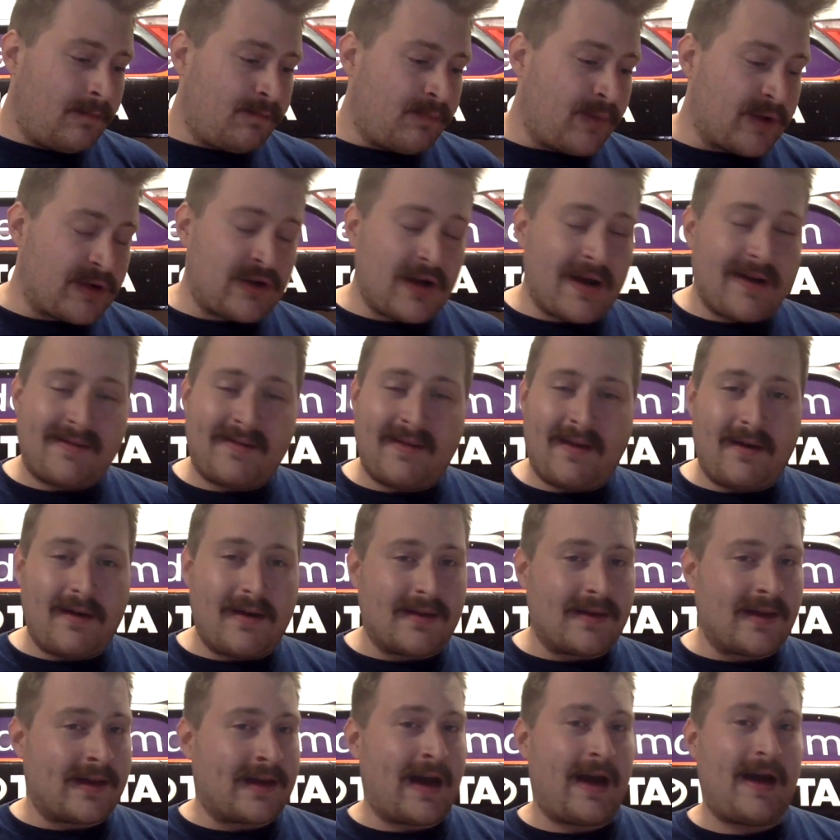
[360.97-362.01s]
But Chase
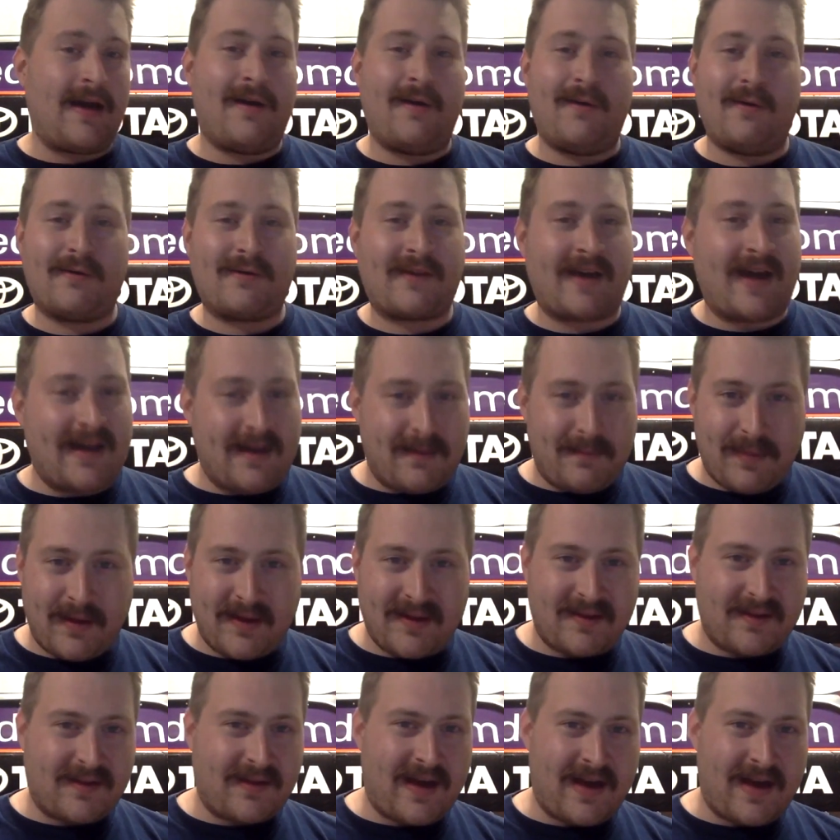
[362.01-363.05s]
Elliott, the guy who's been